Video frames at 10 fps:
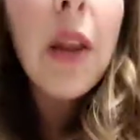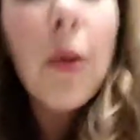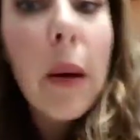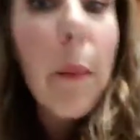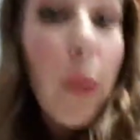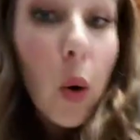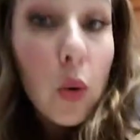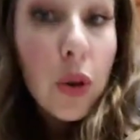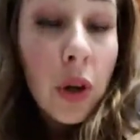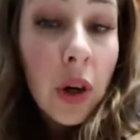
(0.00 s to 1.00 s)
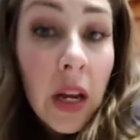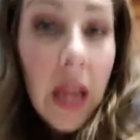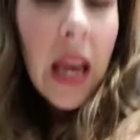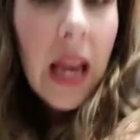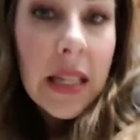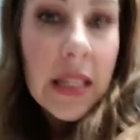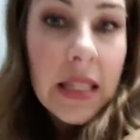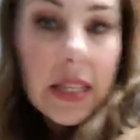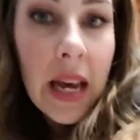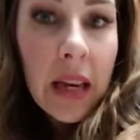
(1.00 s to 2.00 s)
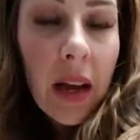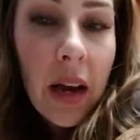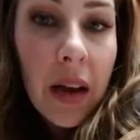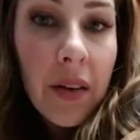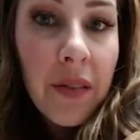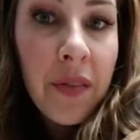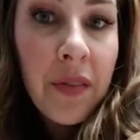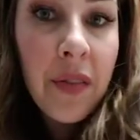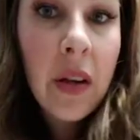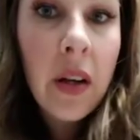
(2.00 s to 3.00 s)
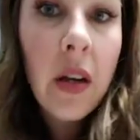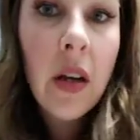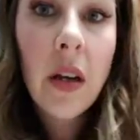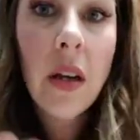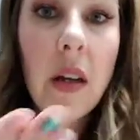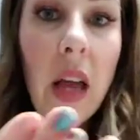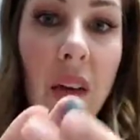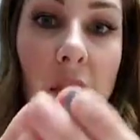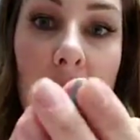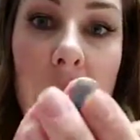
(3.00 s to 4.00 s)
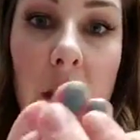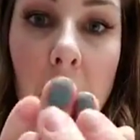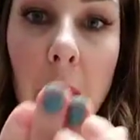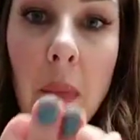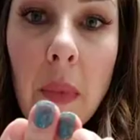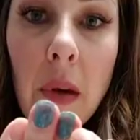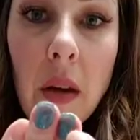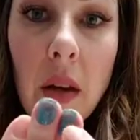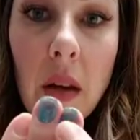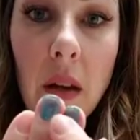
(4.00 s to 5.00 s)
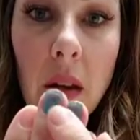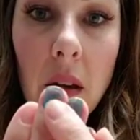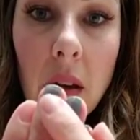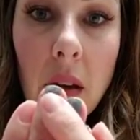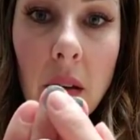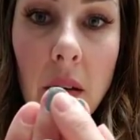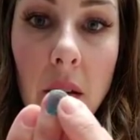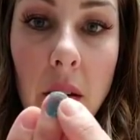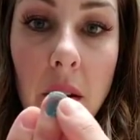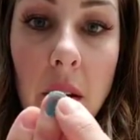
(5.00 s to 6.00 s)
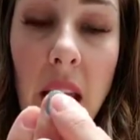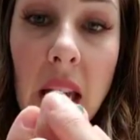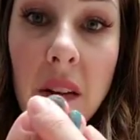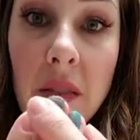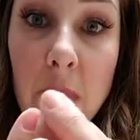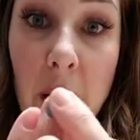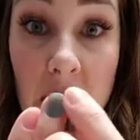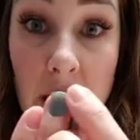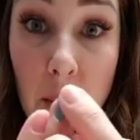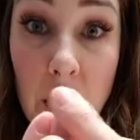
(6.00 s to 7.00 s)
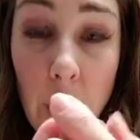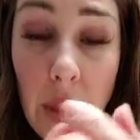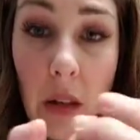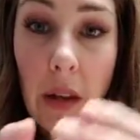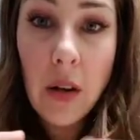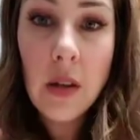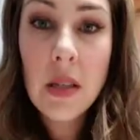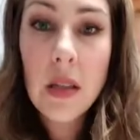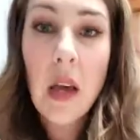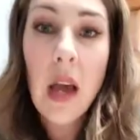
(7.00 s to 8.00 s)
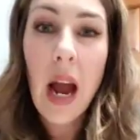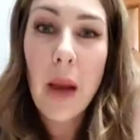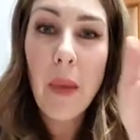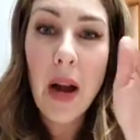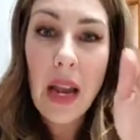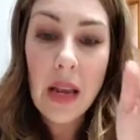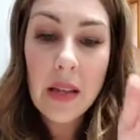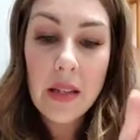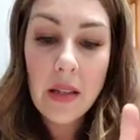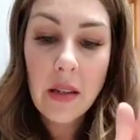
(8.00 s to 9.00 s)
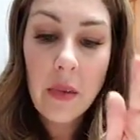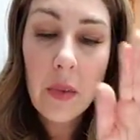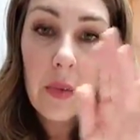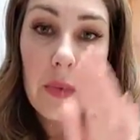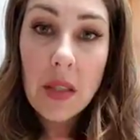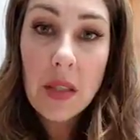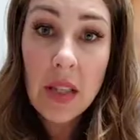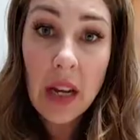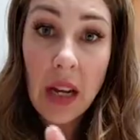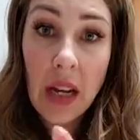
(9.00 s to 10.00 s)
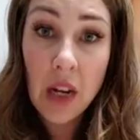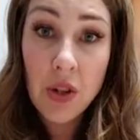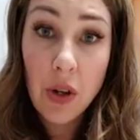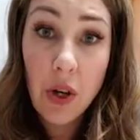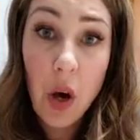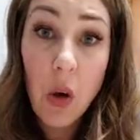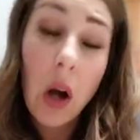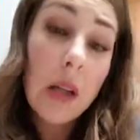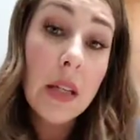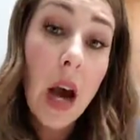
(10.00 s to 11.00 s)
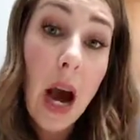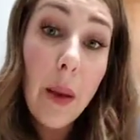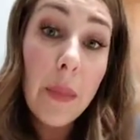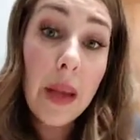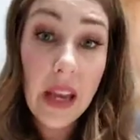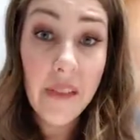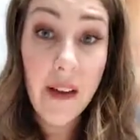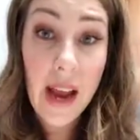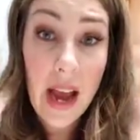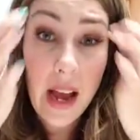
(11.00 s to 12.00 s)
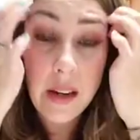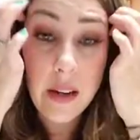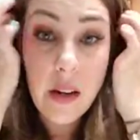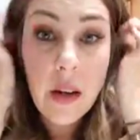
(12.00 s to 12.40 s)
little bit bolder, instead of having some negative space in between the glitters, I might stick an extra coat on top if I had